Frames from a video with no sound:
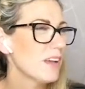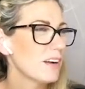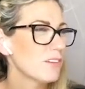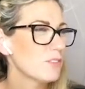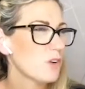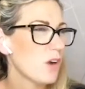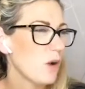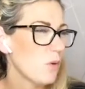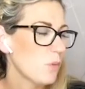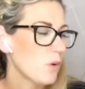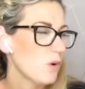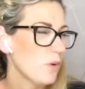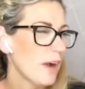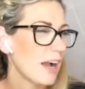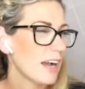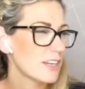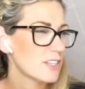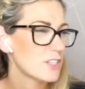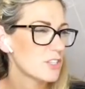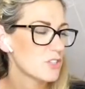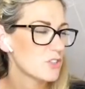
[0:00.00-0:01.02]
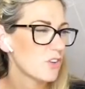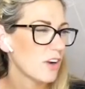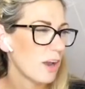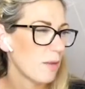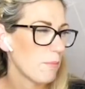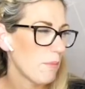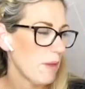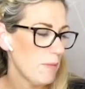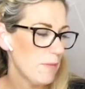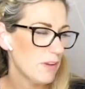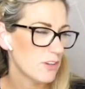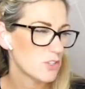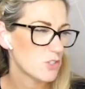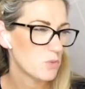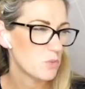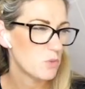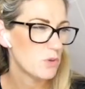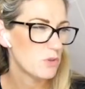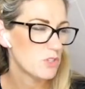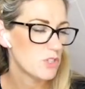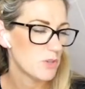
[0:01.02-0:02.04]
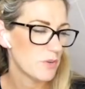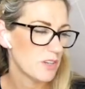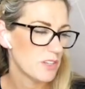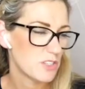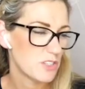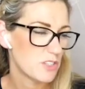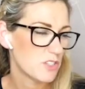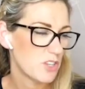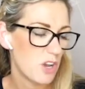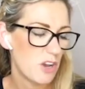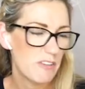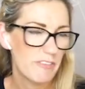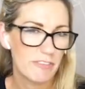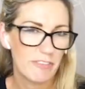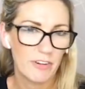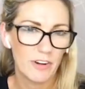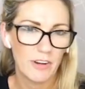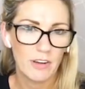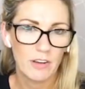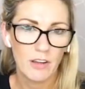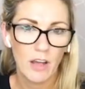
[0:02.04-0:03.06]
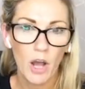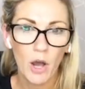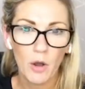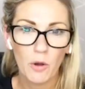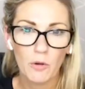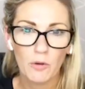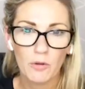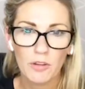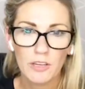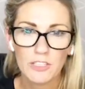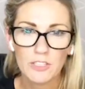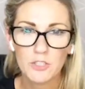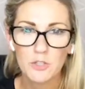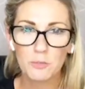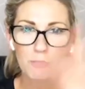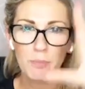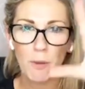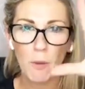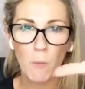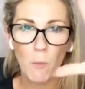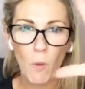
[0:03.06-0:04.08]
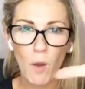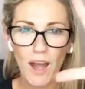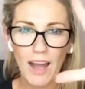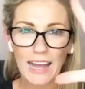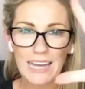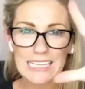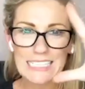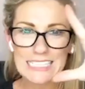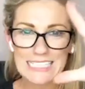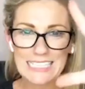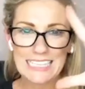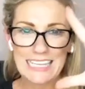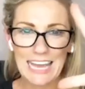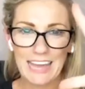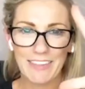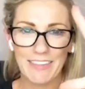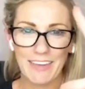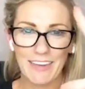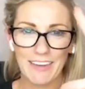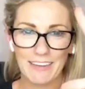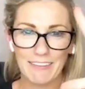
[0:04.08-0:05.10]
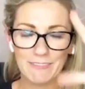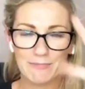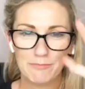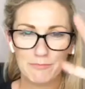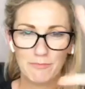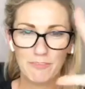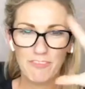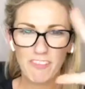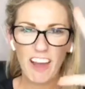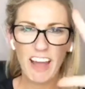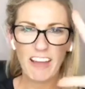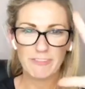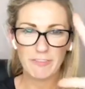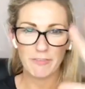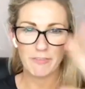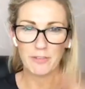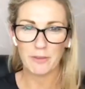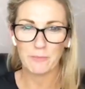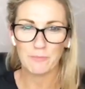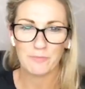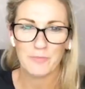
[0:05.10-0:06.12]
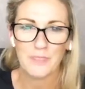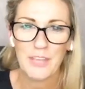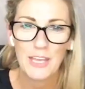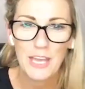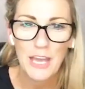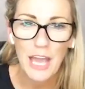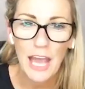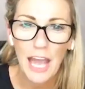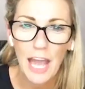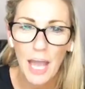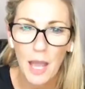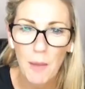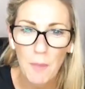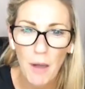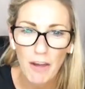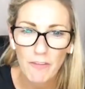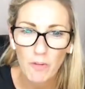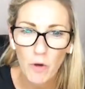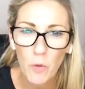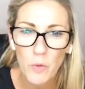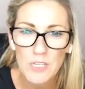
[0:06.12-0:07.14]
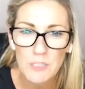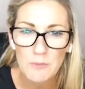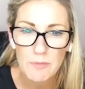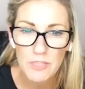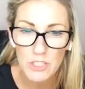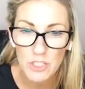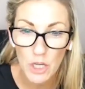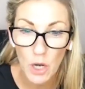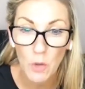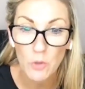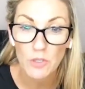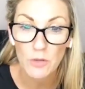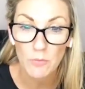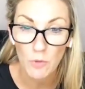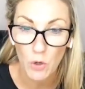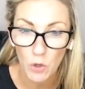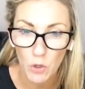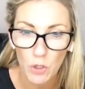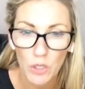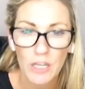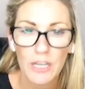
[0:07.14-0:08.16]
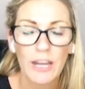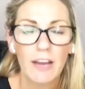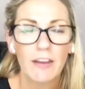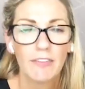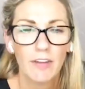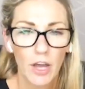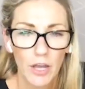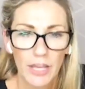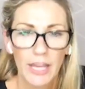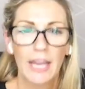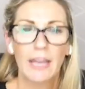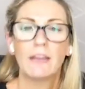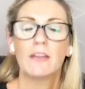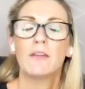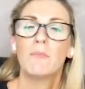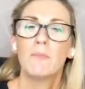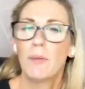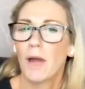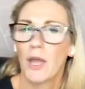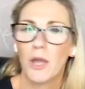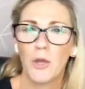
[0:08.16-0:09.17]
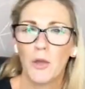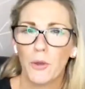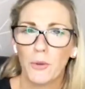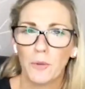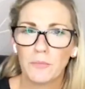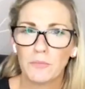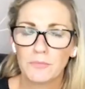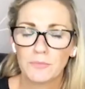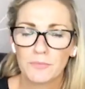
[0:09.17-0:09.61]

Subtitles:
I will actually try it. Maybe I just will do it and just go for it. Oh, it took but whys to get there. 5 of them. I've always been told I'm not good enough. Okay, by who?